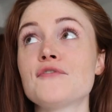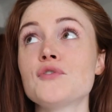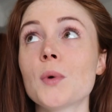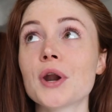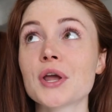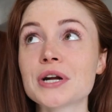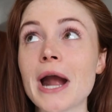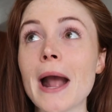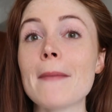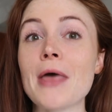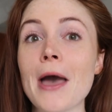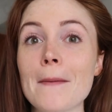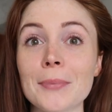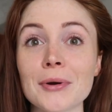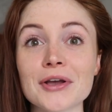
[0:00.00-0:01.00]
if you want to grab
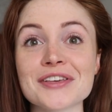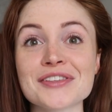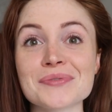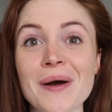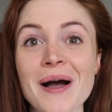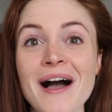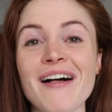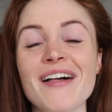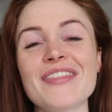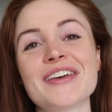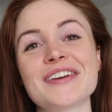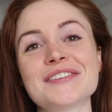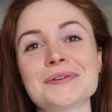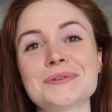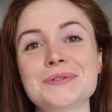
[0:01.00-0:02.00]
that book as well,
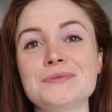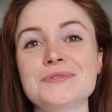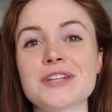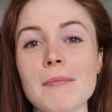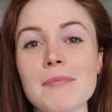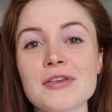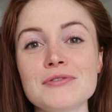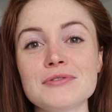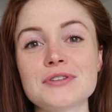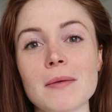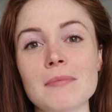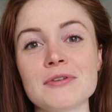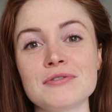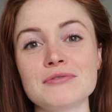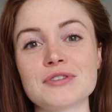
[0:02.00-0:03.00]
then go to
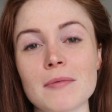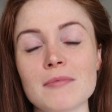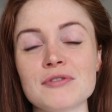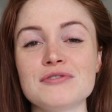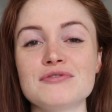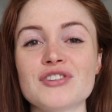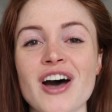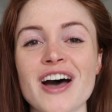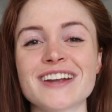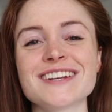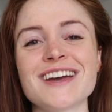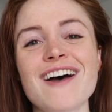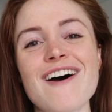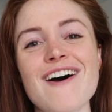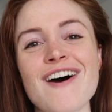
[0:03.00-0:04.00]

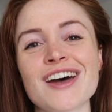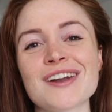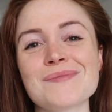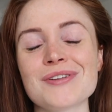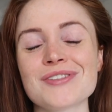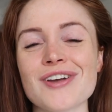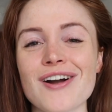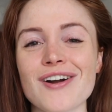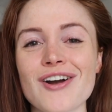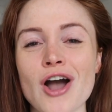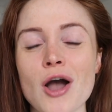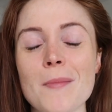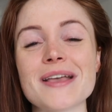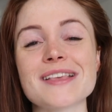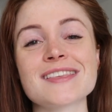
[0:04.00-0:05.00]

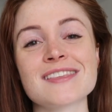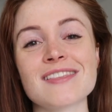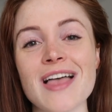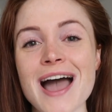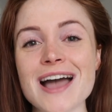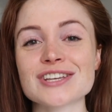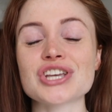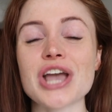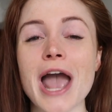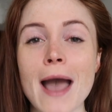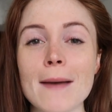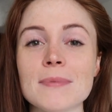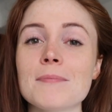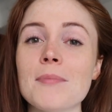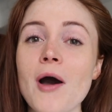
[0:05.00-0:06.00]

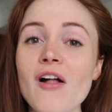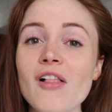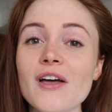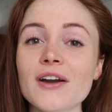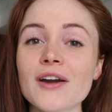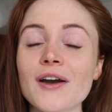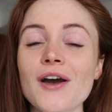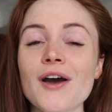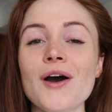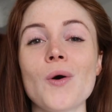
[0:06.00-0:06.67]
www.audible.com/Abby Pollock